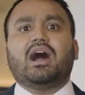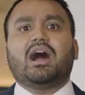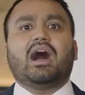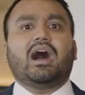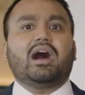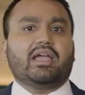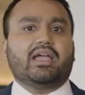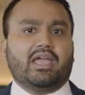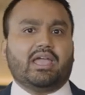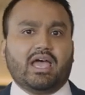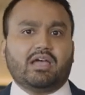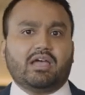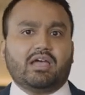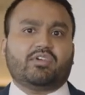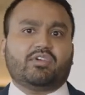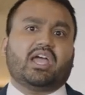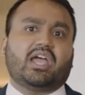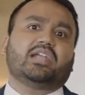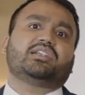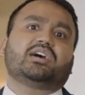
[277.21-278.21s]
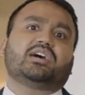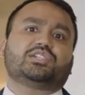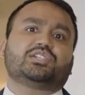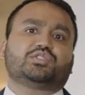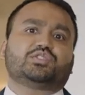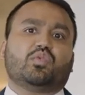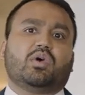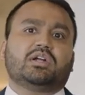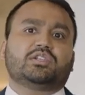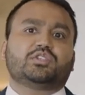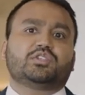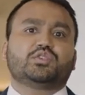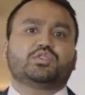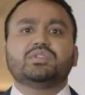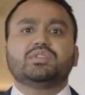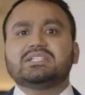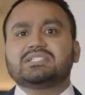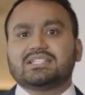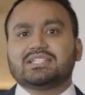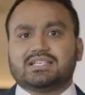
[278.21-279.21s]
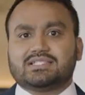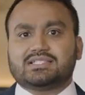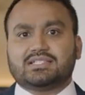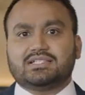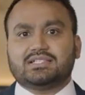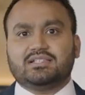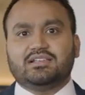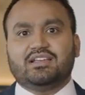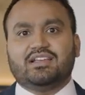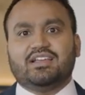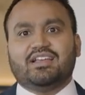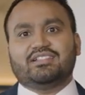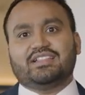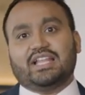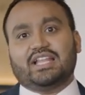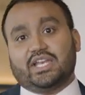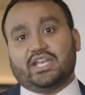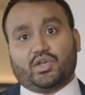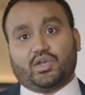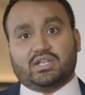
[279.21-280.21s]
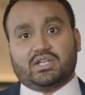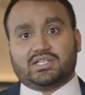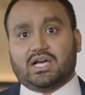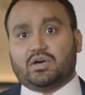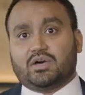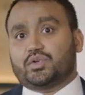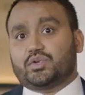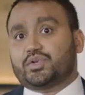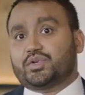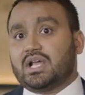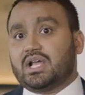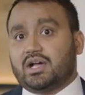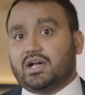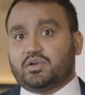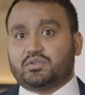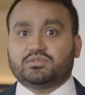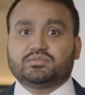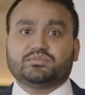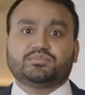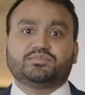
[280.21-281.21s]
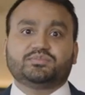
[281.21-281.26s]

I have attached one to this lesson that you can download now.